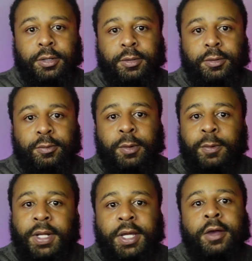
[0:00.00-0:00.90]
We
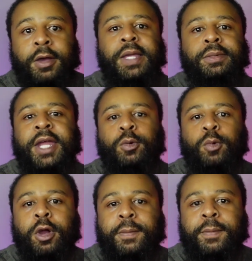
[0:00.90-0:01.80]
really gonna keep letting the
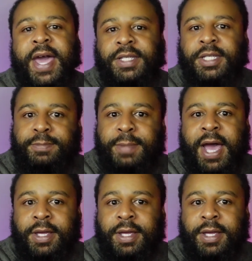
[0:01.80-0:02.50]
world pass us by?